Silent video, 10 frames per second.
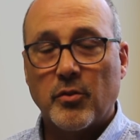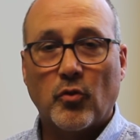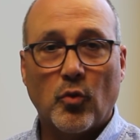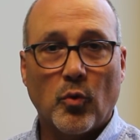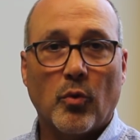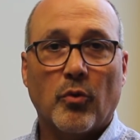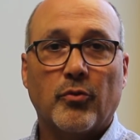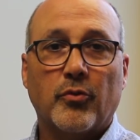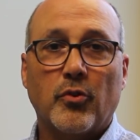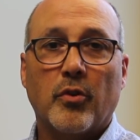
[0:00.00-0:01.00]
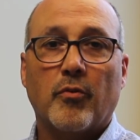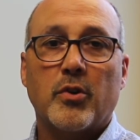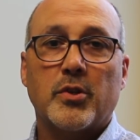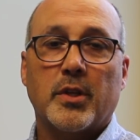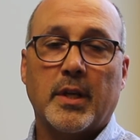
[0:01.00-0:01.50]
schools,
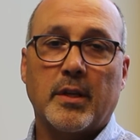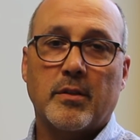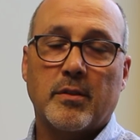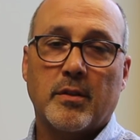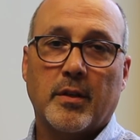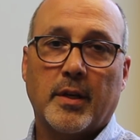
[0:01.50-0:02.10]
universities.